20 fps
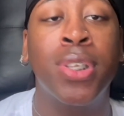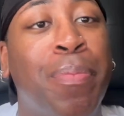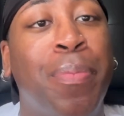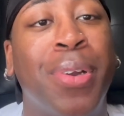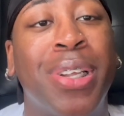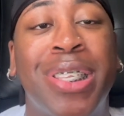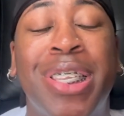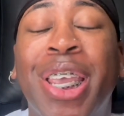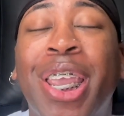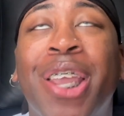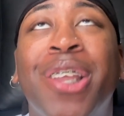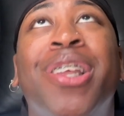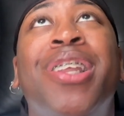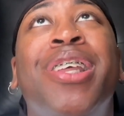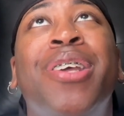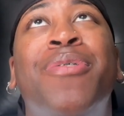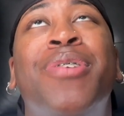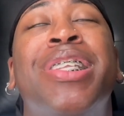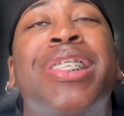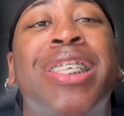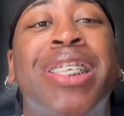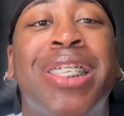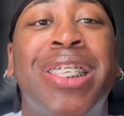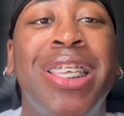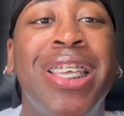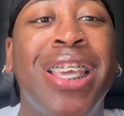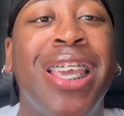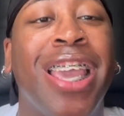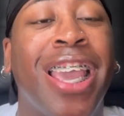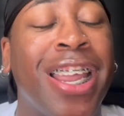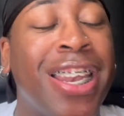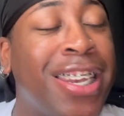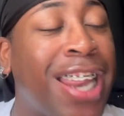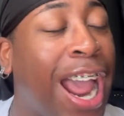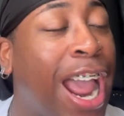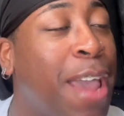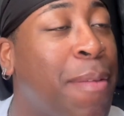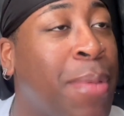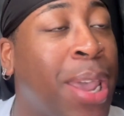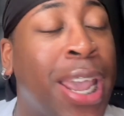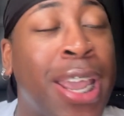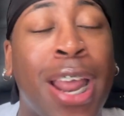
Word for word: particularly with Tesehki and Diamond,